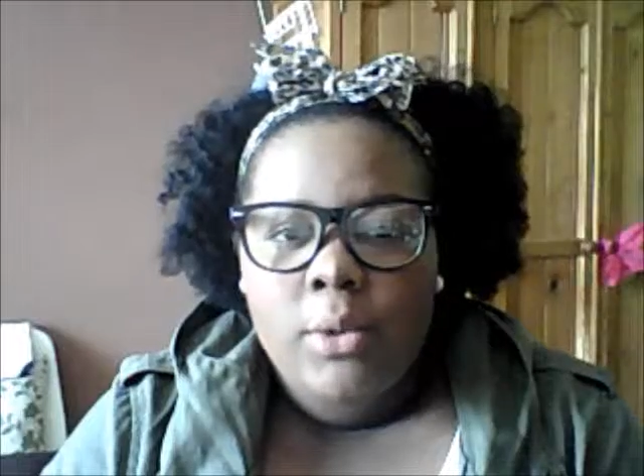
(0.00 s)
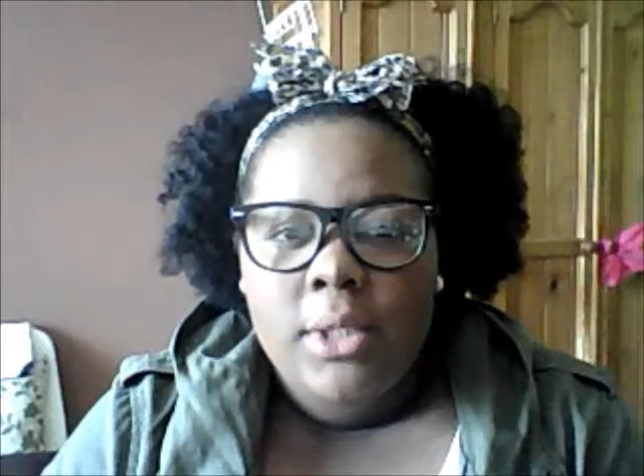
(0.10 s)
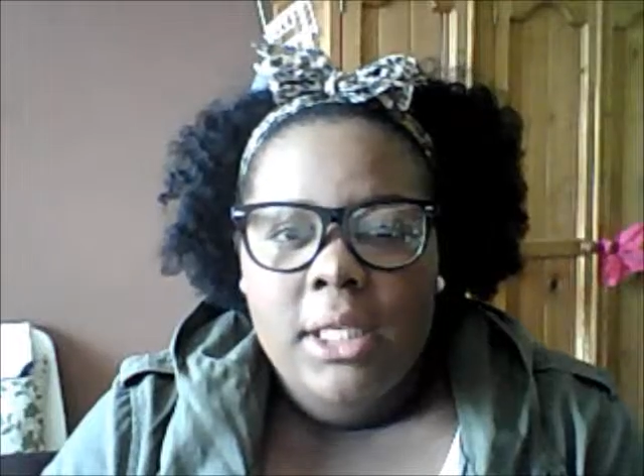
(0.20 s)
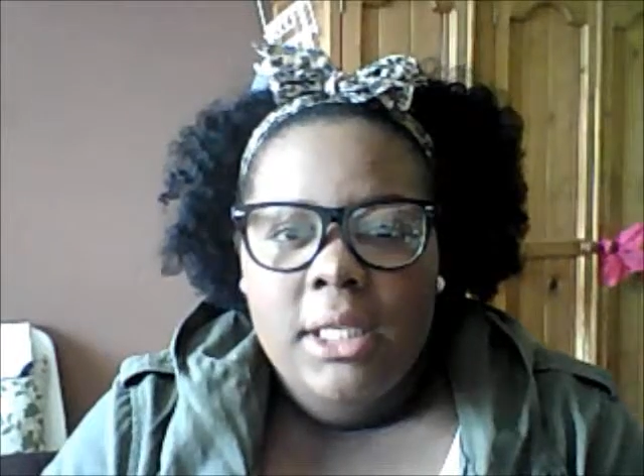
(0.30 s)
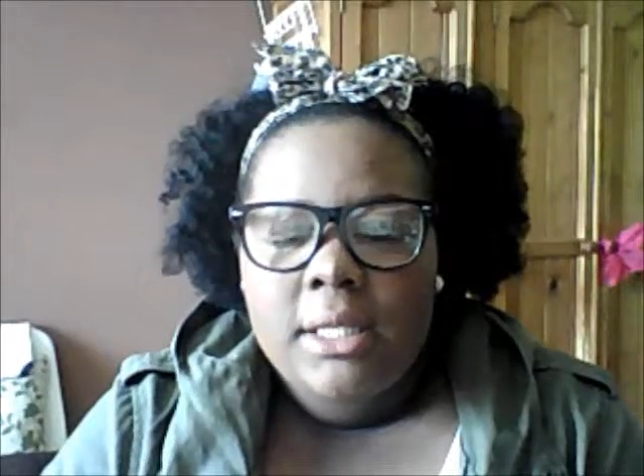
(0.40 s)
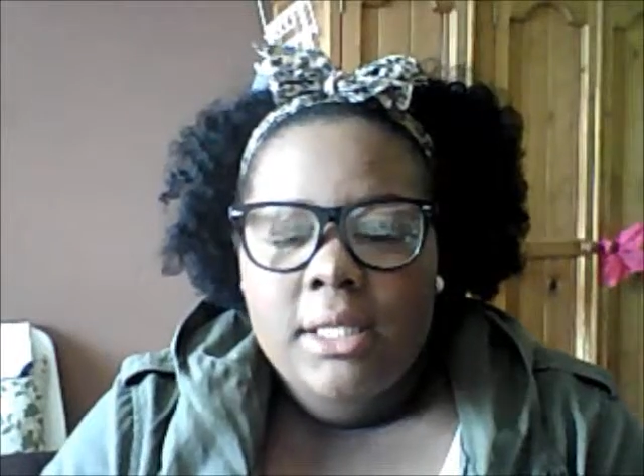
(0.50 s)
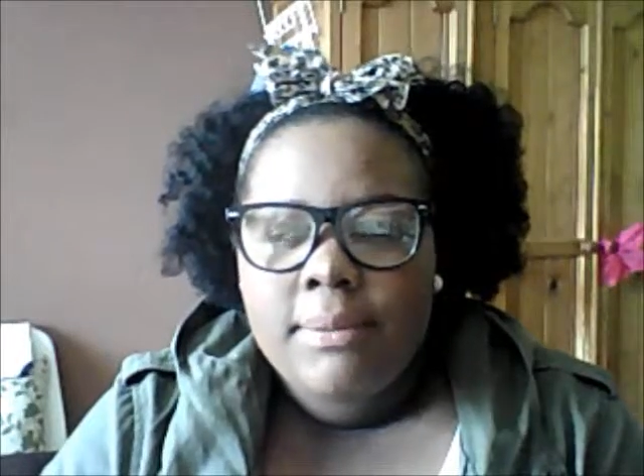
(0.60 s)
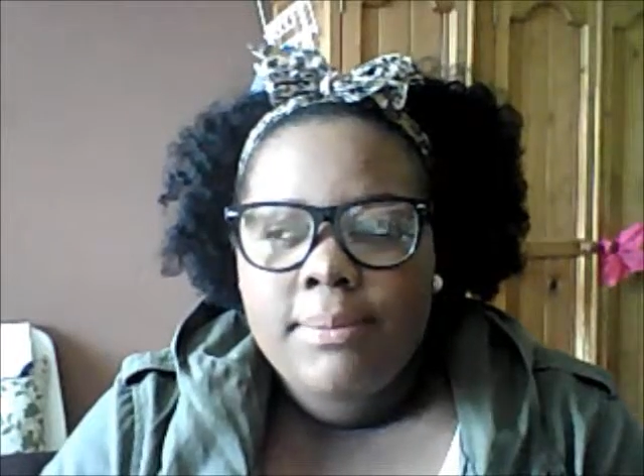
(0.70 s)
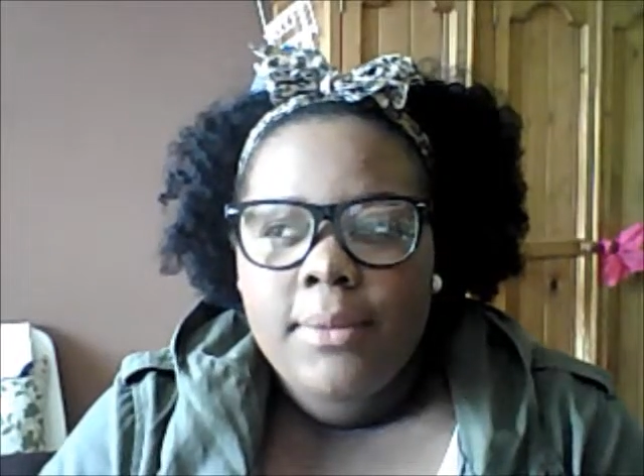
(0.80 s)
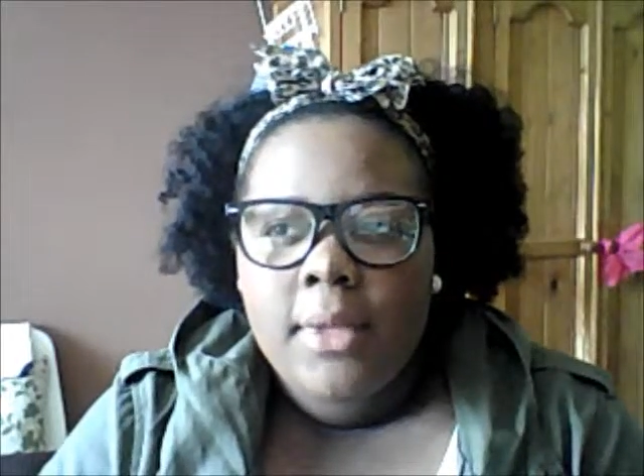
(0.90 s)
teas,
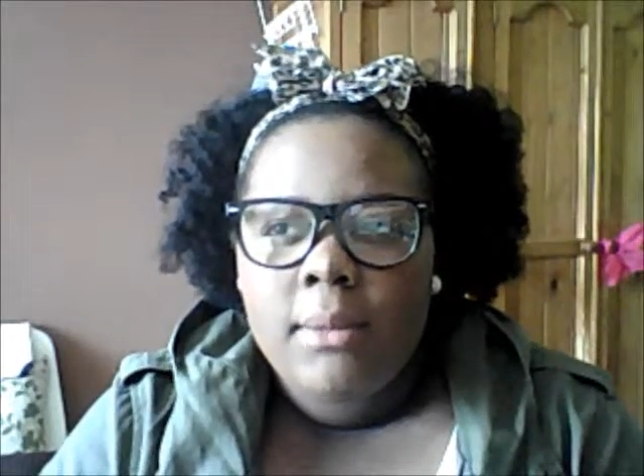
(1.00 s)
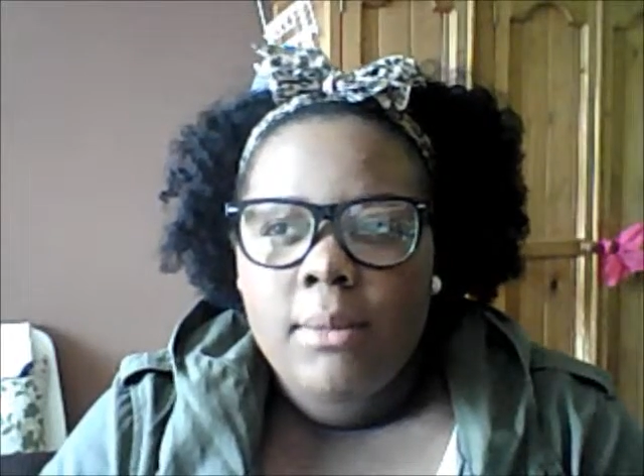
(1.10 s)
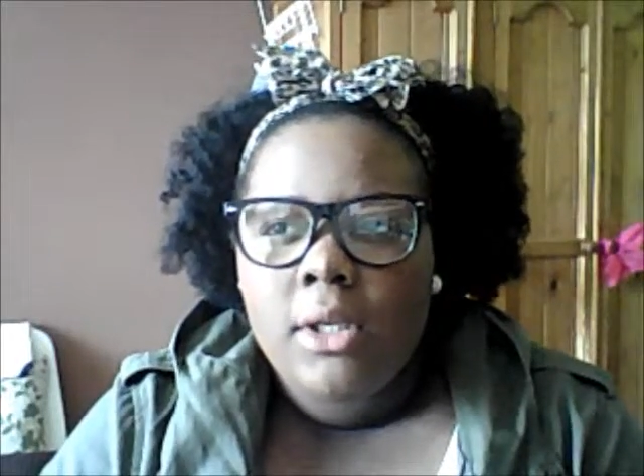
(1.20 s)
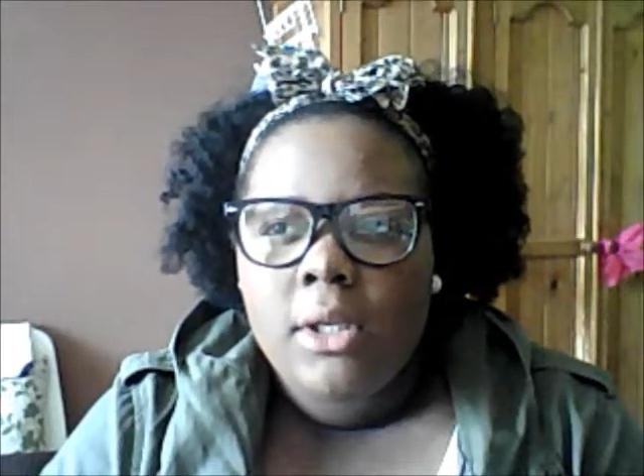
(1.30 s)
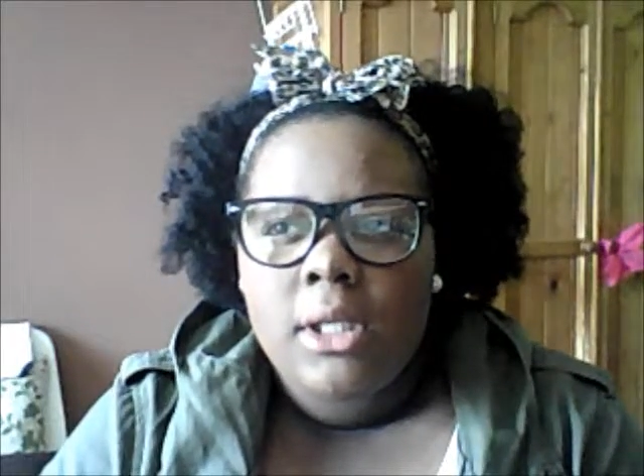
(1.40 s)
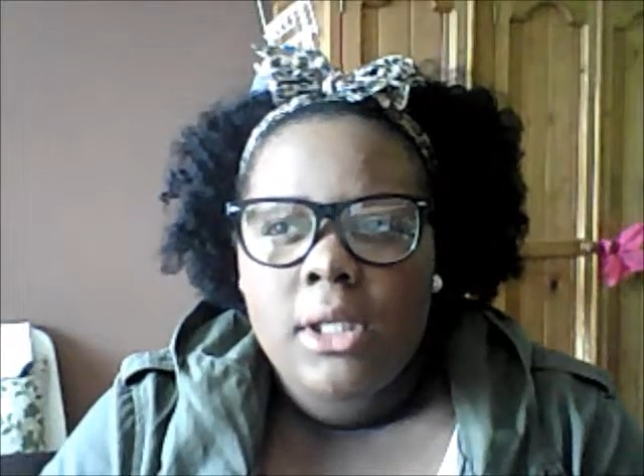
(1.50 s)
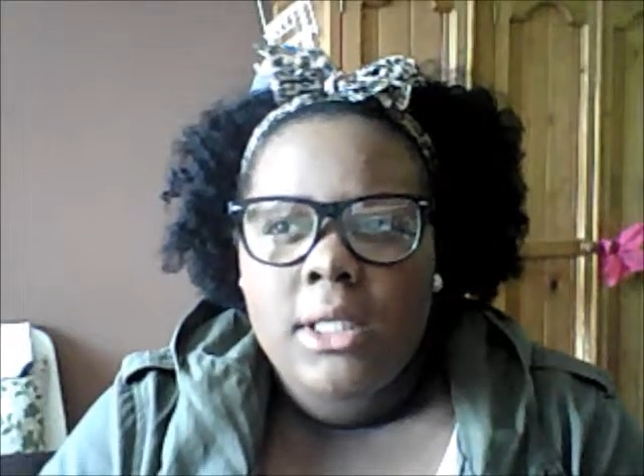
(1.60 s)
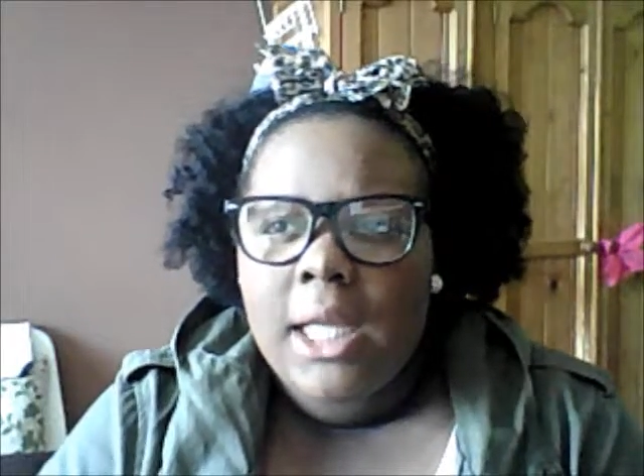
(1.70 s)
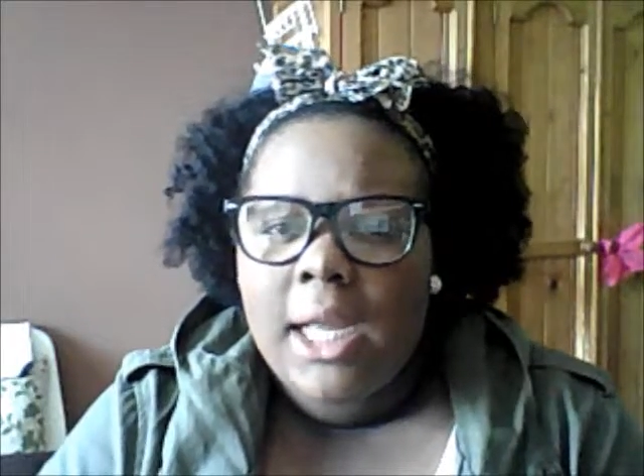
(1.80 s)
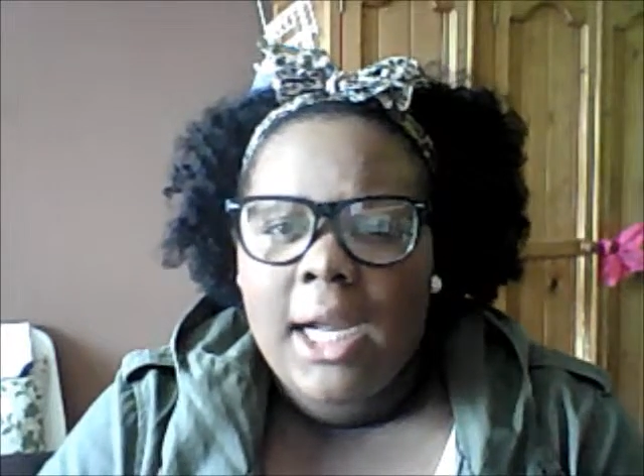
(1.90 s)
because like